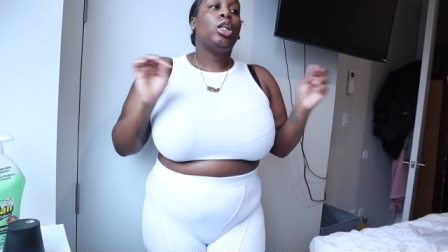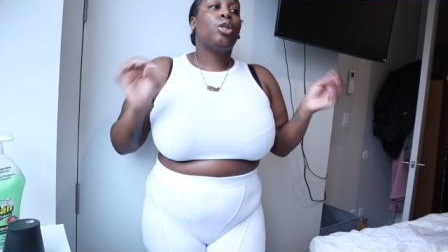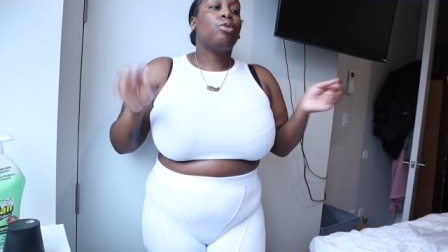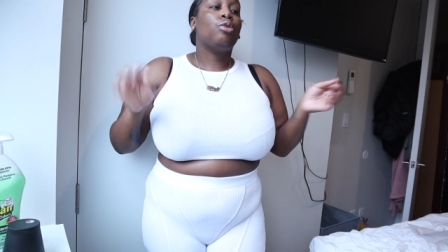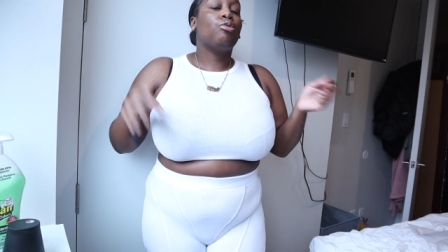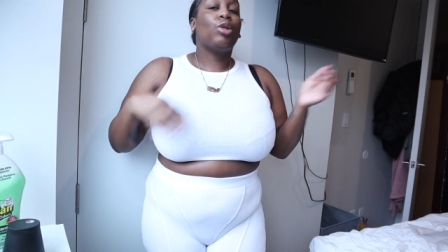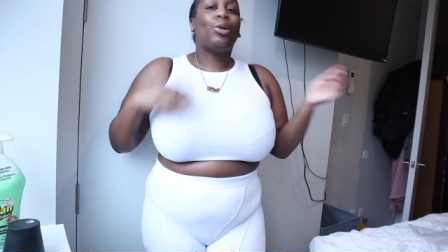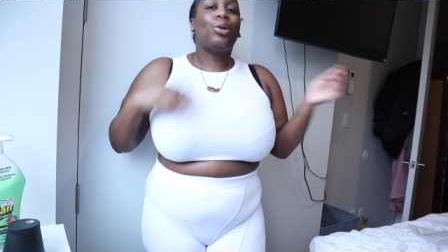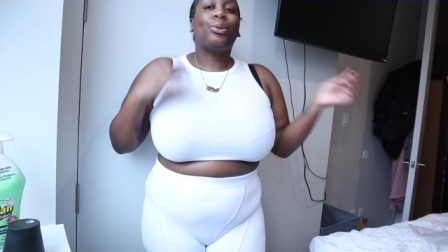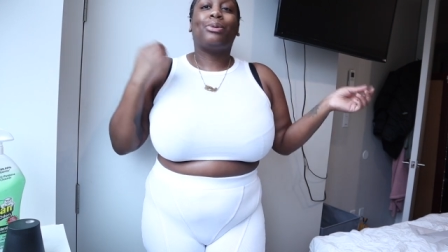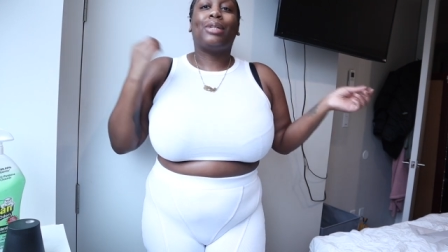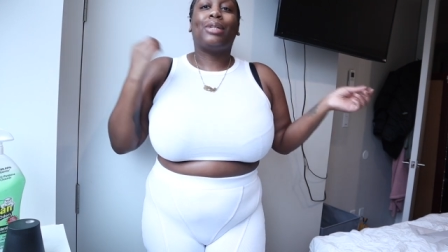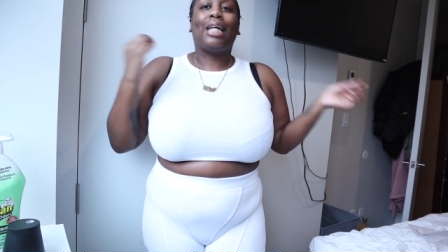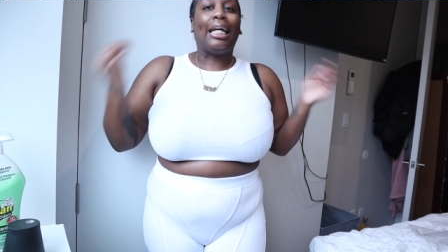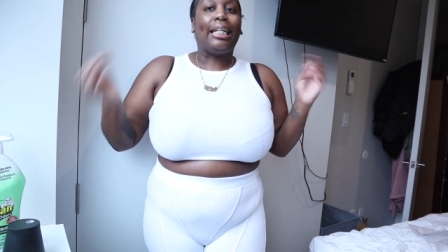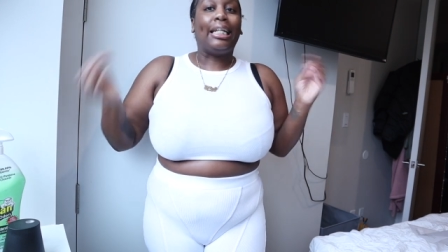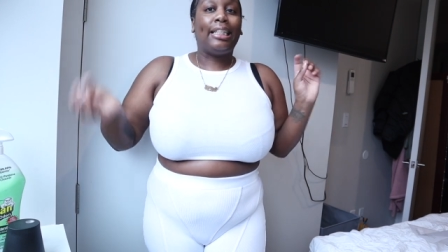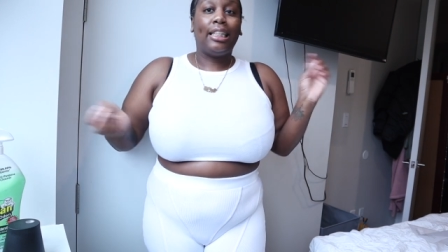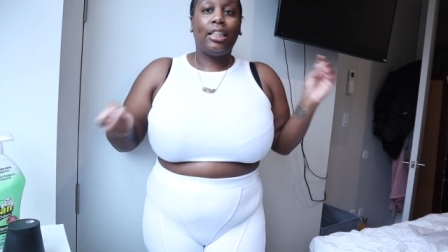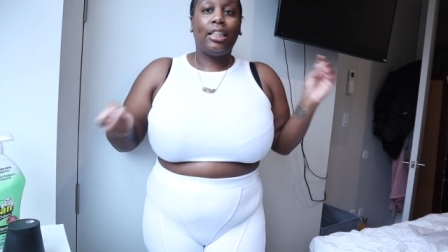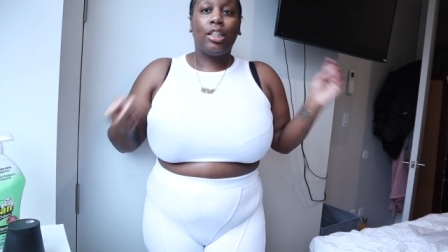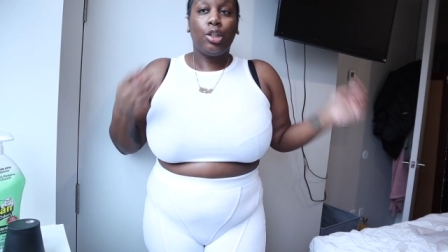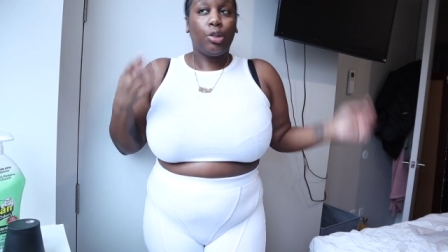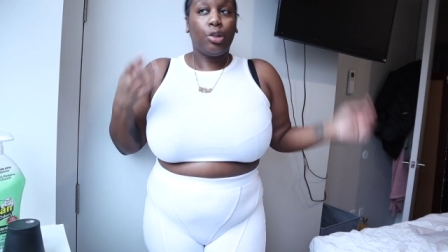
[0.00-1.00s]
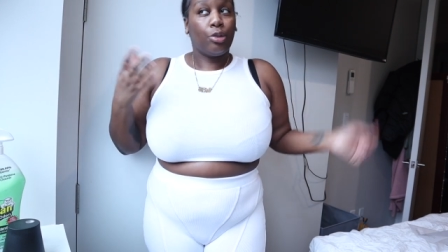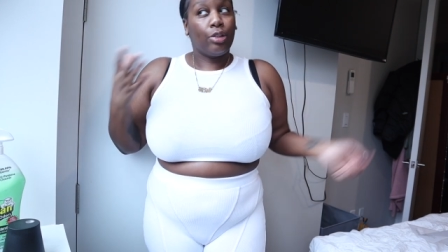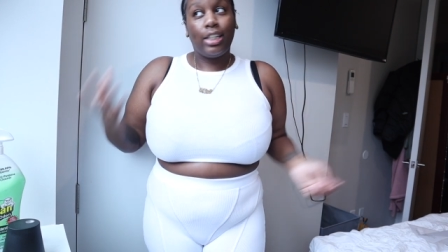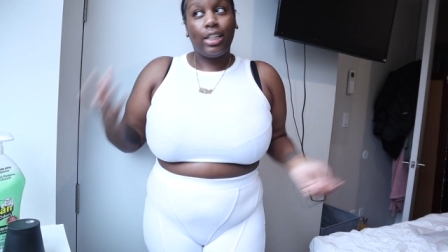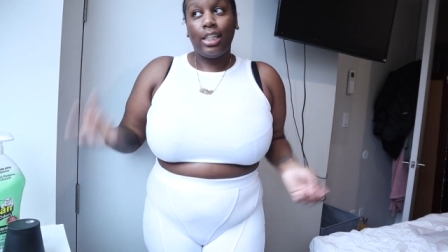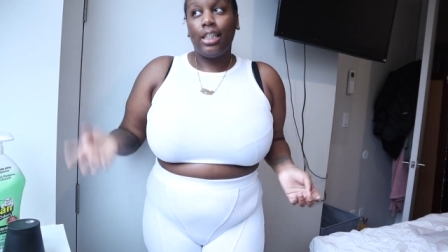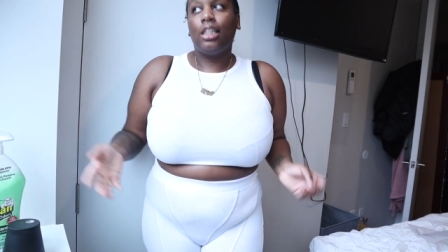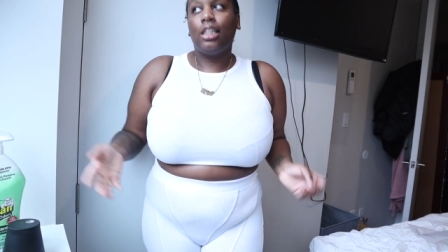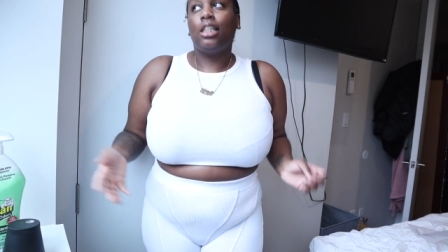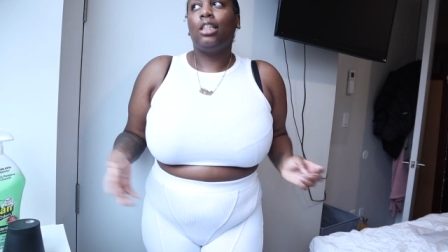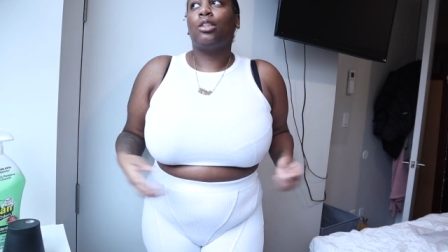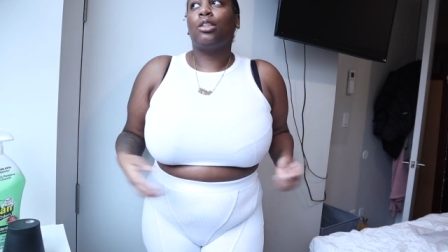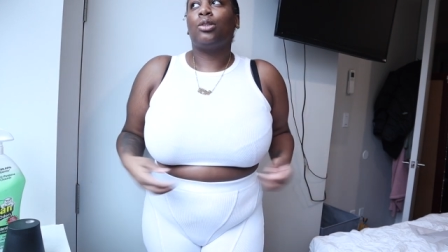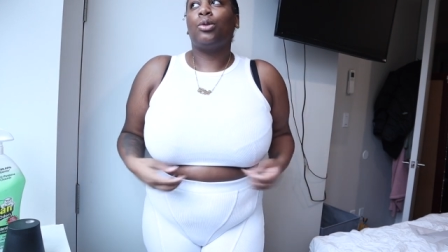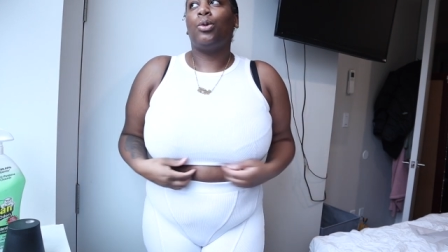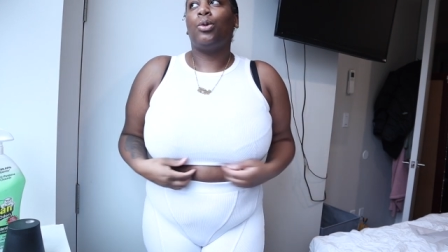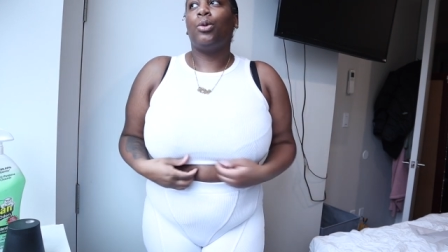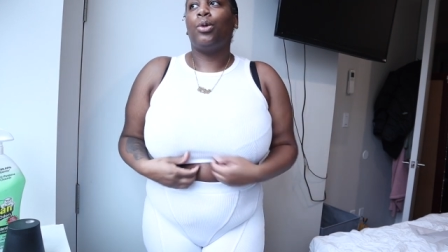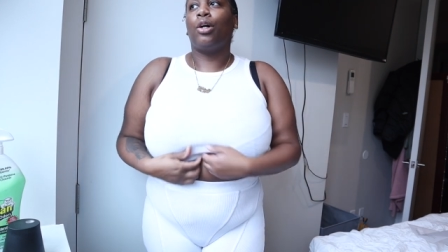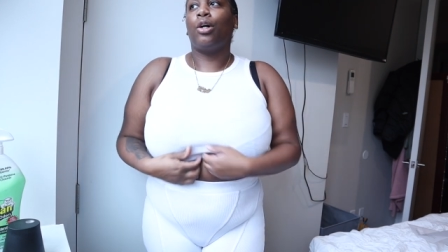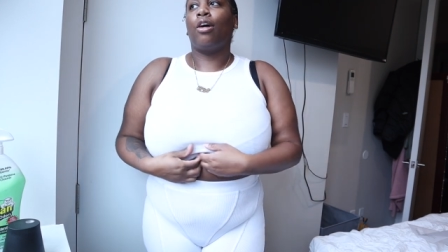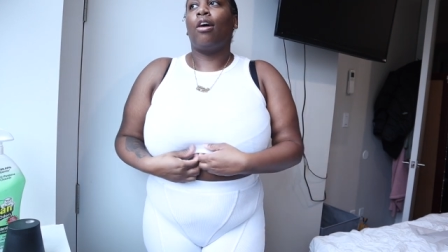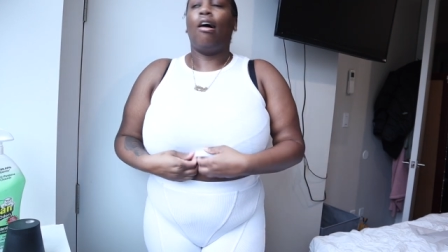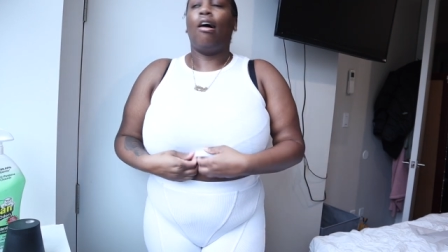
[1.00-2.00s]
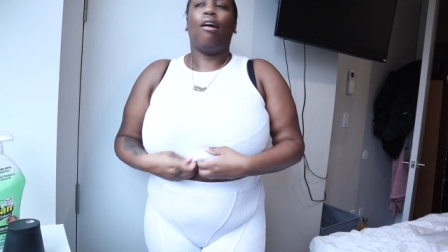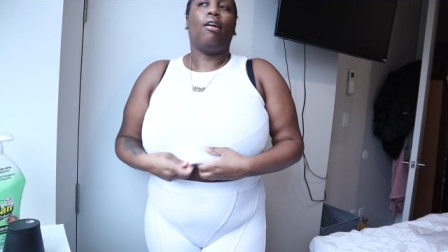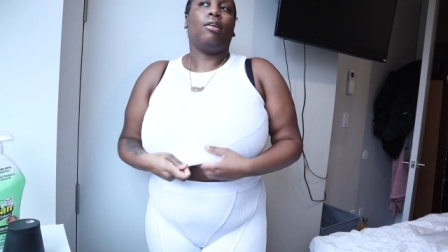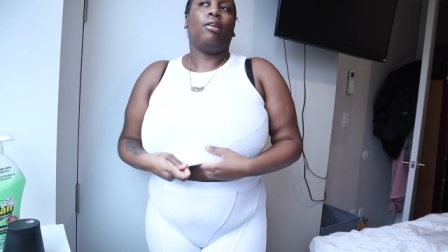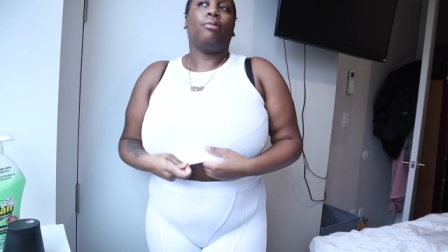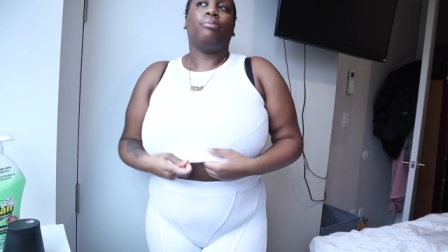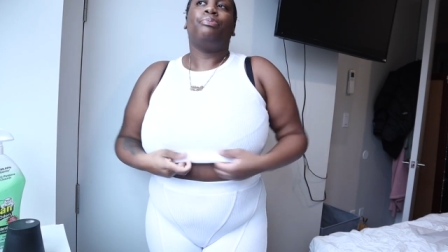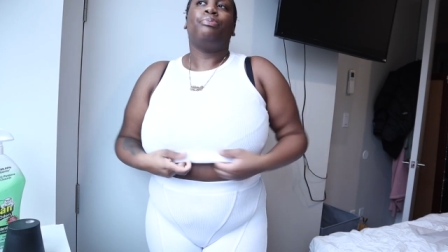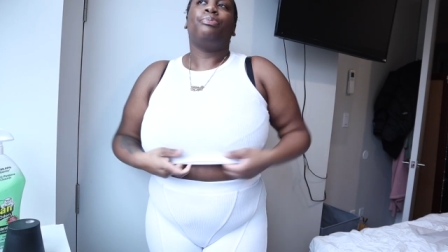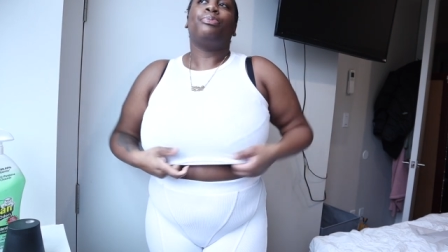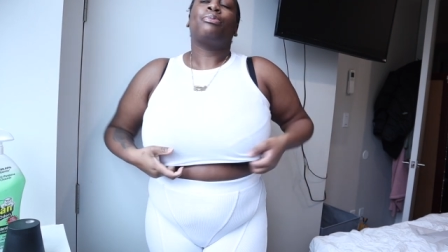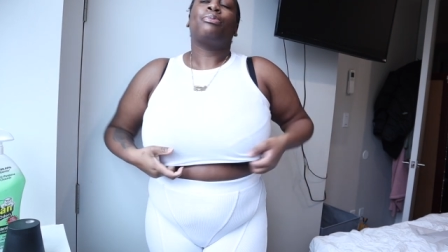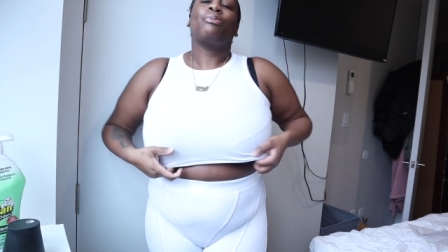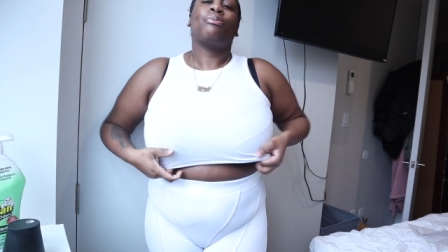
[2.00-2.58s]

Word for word: you know, 90 degrees or um